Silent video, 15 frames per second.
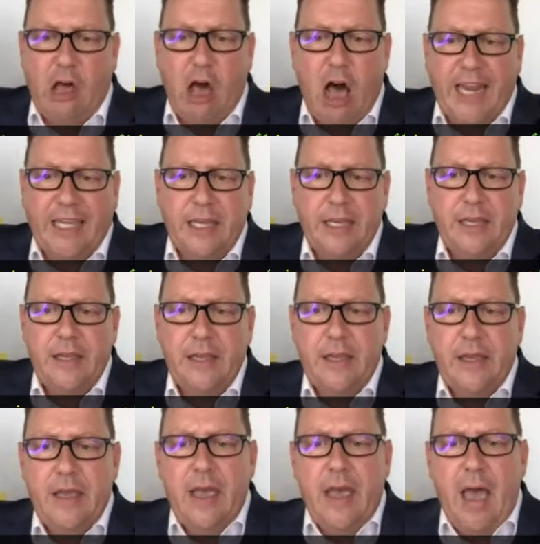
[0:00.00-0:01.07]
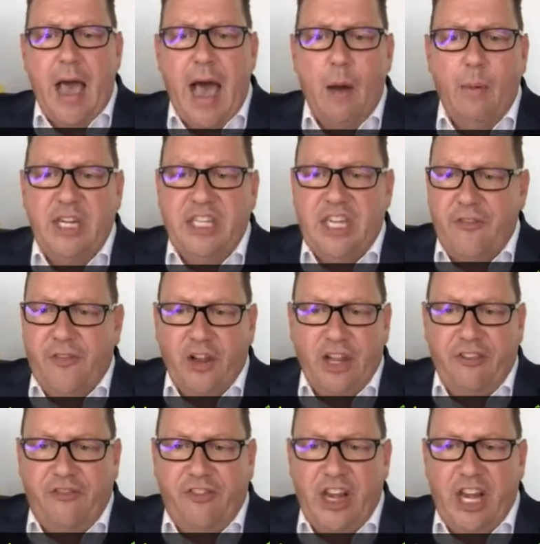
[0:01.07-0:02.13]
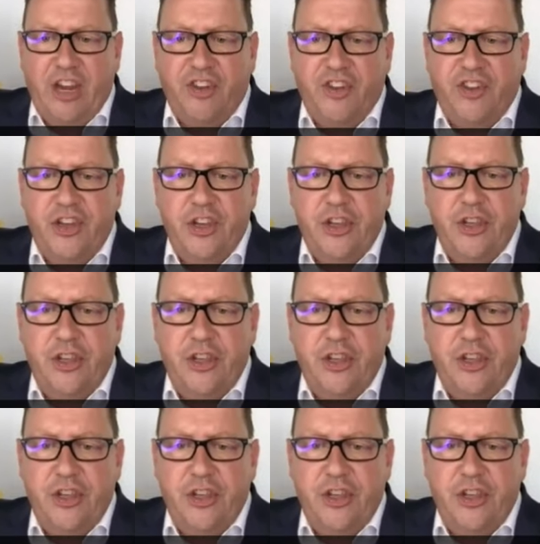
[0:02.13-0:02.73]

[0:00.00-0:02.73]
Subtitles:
like. Are we definitely finished?